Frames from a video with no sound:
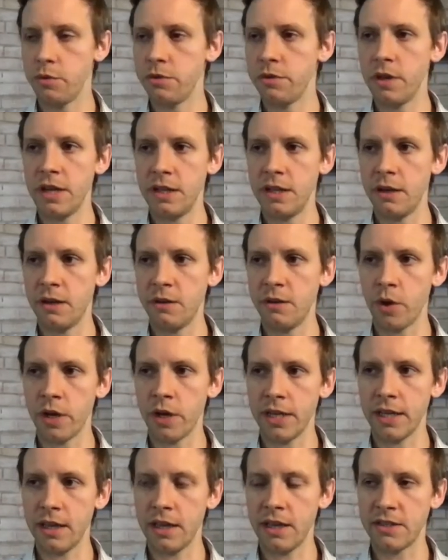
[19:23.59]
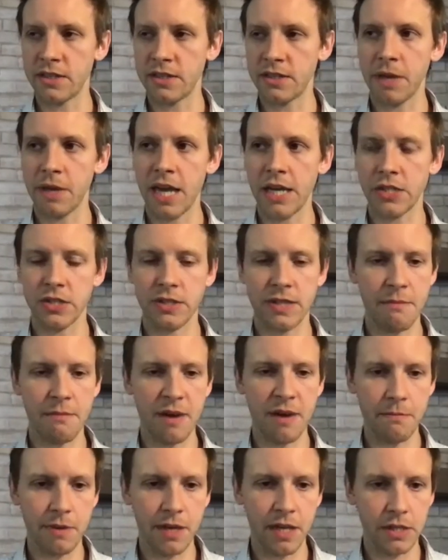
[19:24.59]
In some cases, that
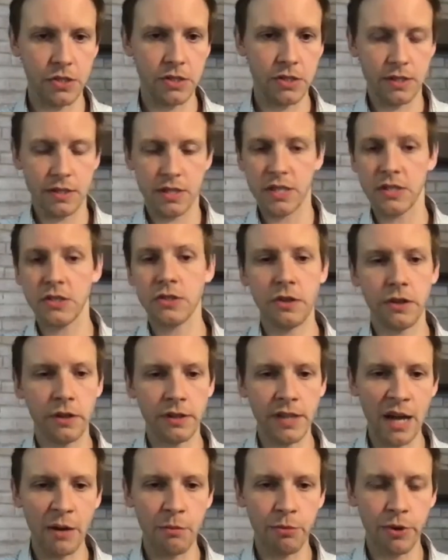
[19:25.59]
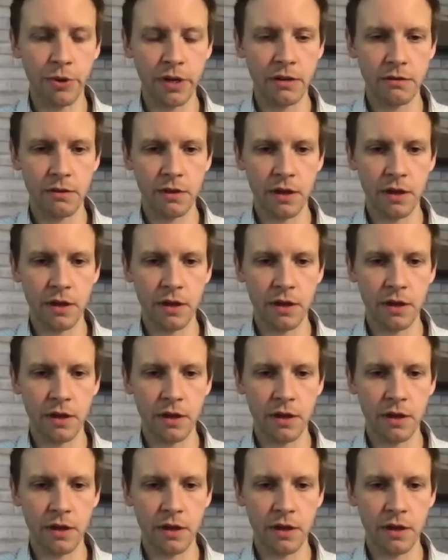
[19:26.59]
might be a statistical output.